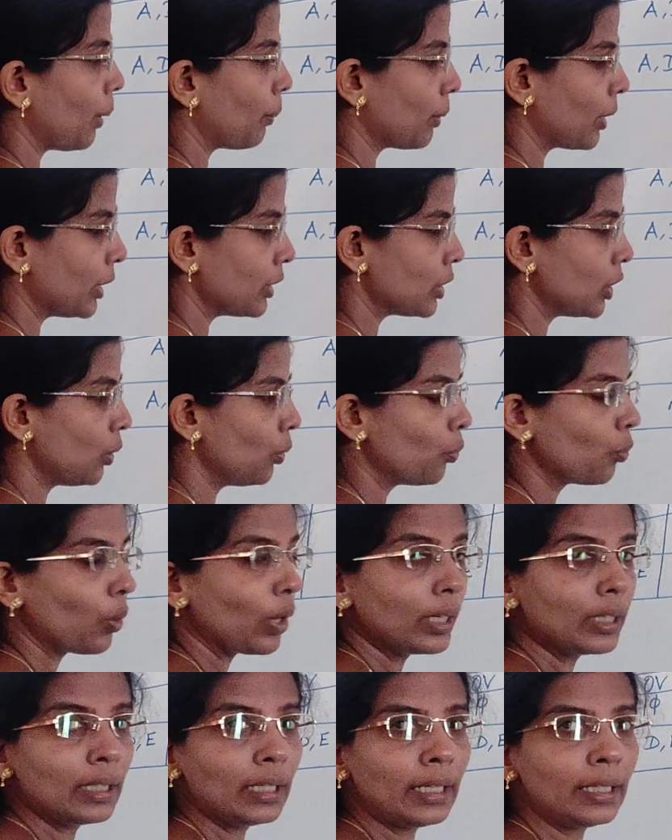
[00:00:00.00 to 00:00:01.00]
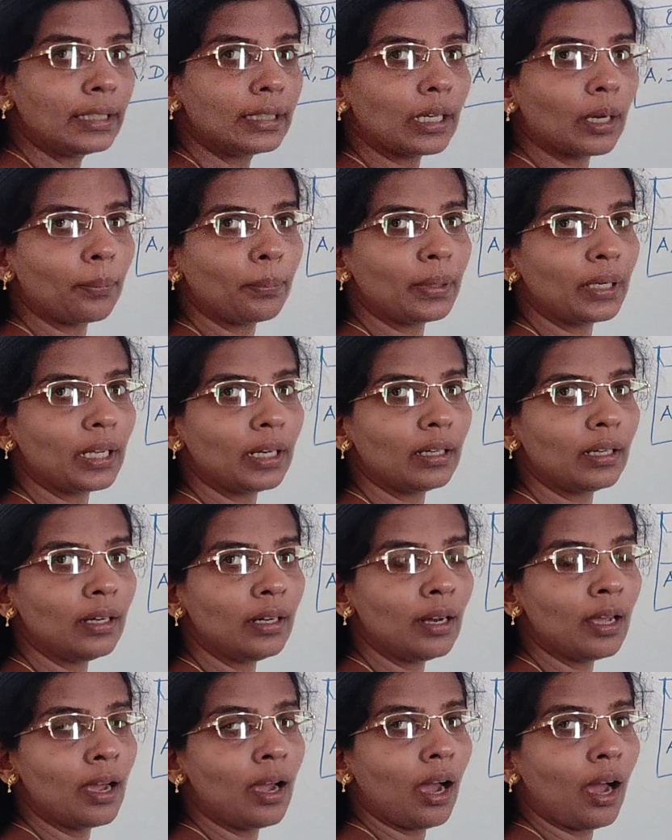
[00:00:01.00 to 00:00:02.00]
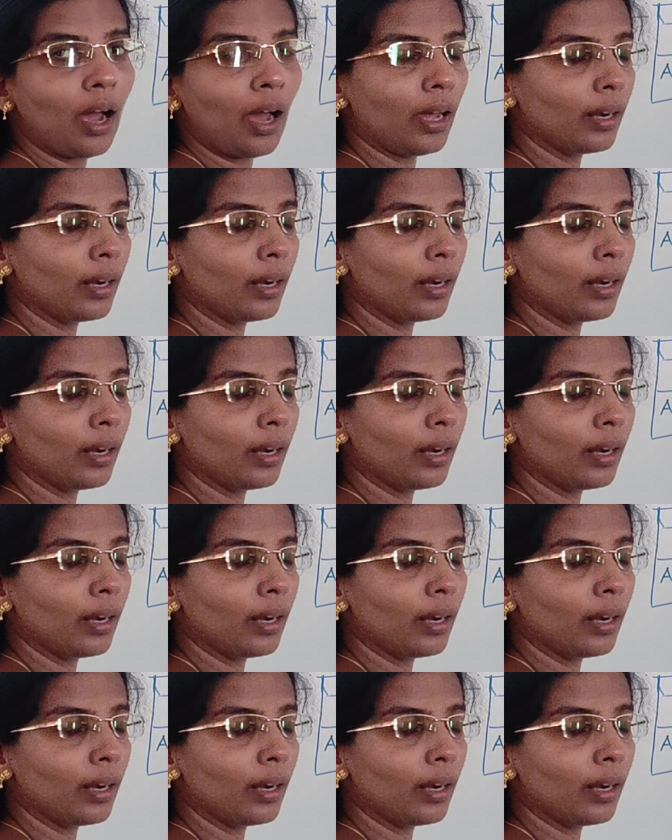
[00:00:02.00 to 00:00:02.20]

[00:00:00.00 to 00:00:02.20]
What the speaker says: I am getting 1D terminal in